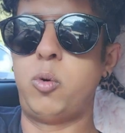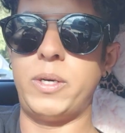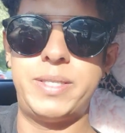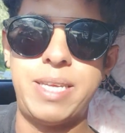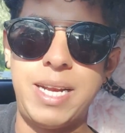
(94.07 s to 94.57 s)
who
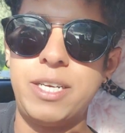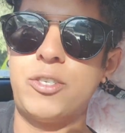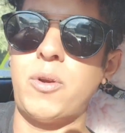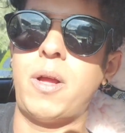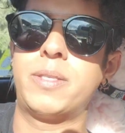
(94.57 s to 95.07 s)
are
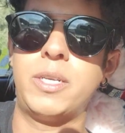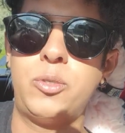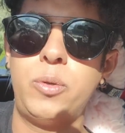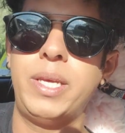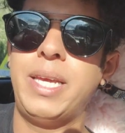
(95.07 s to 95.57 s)
selling drugs
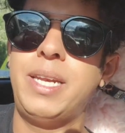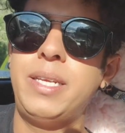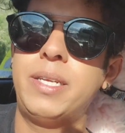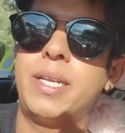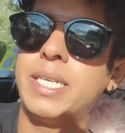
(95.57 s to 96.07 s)
and doing
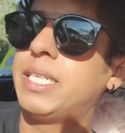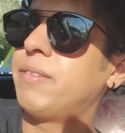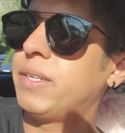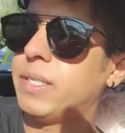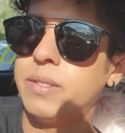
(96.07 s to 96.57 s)
illegal
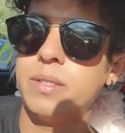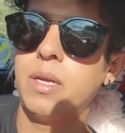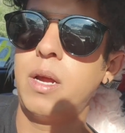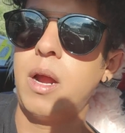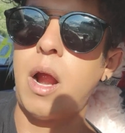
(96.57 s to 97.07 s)
activities
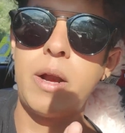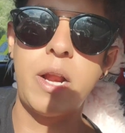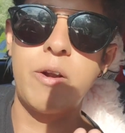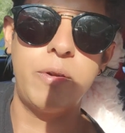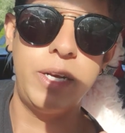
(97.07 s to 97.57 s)
are
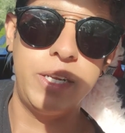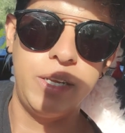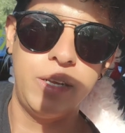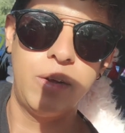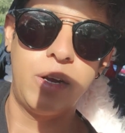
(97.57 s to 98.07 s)
not
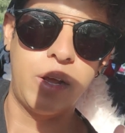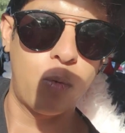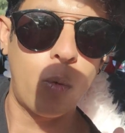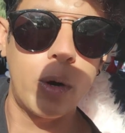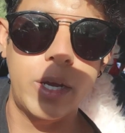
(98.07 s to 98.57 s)
really like
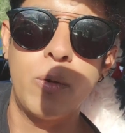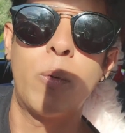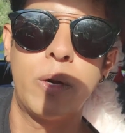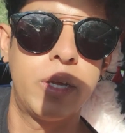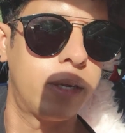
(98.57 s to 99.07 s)
working.
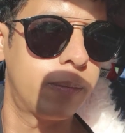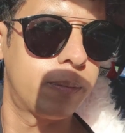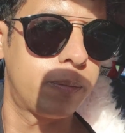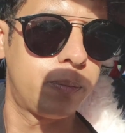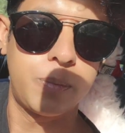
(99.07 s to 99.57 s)

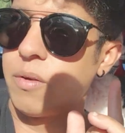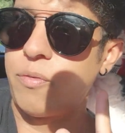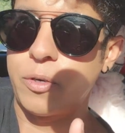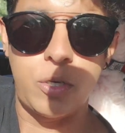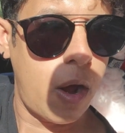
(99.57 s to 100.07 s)
The
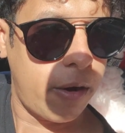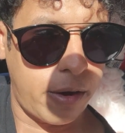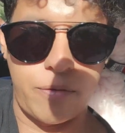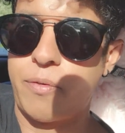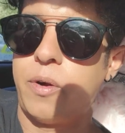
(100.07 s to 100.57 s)

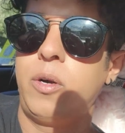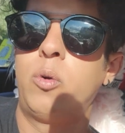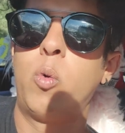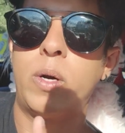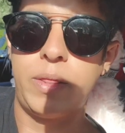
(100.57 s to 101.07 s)
photographer
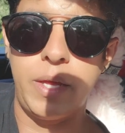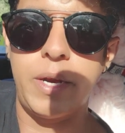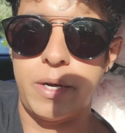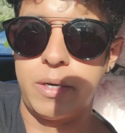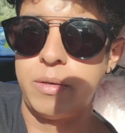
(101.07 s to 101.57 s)
who are
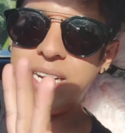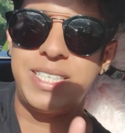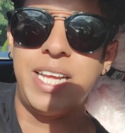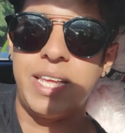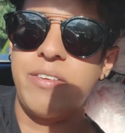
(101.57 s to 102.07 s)
there, they're
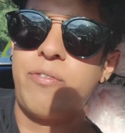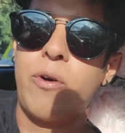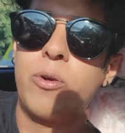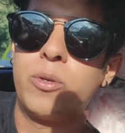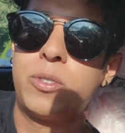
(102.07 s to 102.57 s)
taking
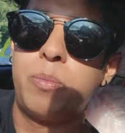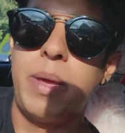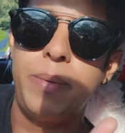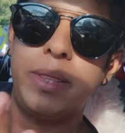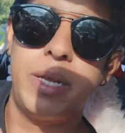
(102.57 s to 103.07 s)
photos.
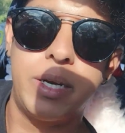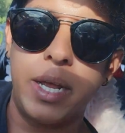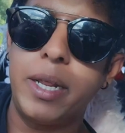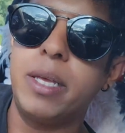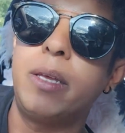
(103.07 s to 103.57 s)
Maybe they're
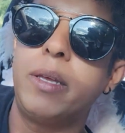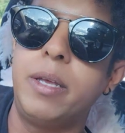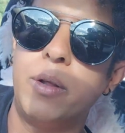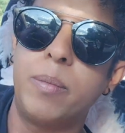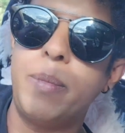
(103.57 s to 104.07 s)
getting,
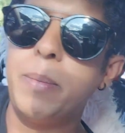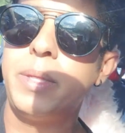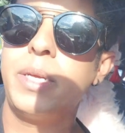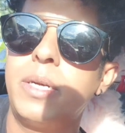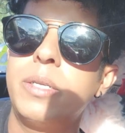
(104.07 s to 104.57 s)

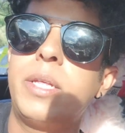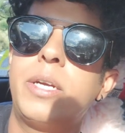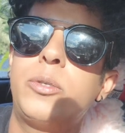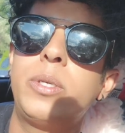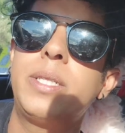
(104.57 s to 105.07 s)
maybe they're
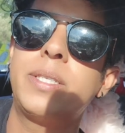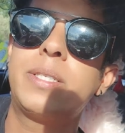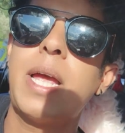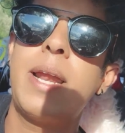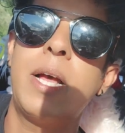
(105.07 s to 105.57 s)
doing
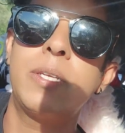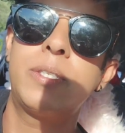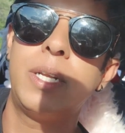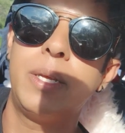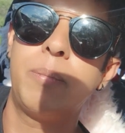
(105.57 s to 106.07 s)
this side
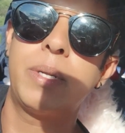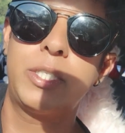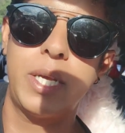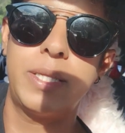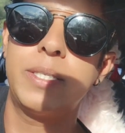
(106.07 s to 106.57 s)
hustling.
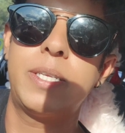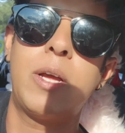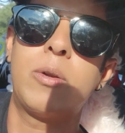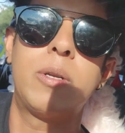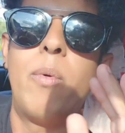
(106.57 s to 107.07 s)
But check this
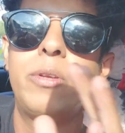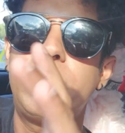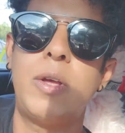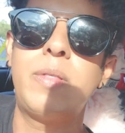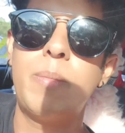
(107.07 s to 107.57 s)
out.
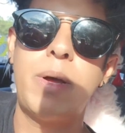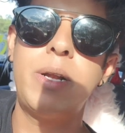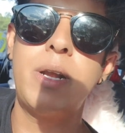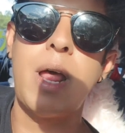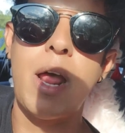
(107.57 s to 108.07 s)
Most of them are
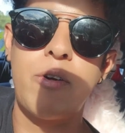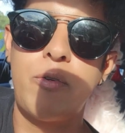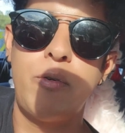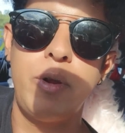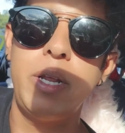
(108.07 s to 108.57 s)
not
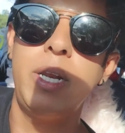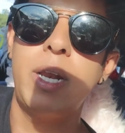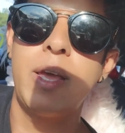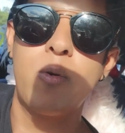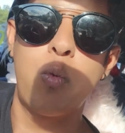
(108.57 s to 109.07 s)
really
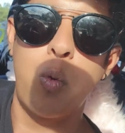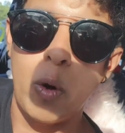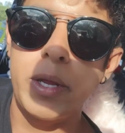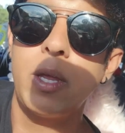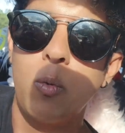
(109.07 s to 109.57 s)
like
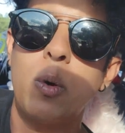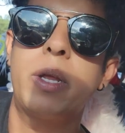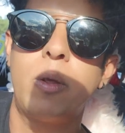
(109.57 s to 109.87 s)
working.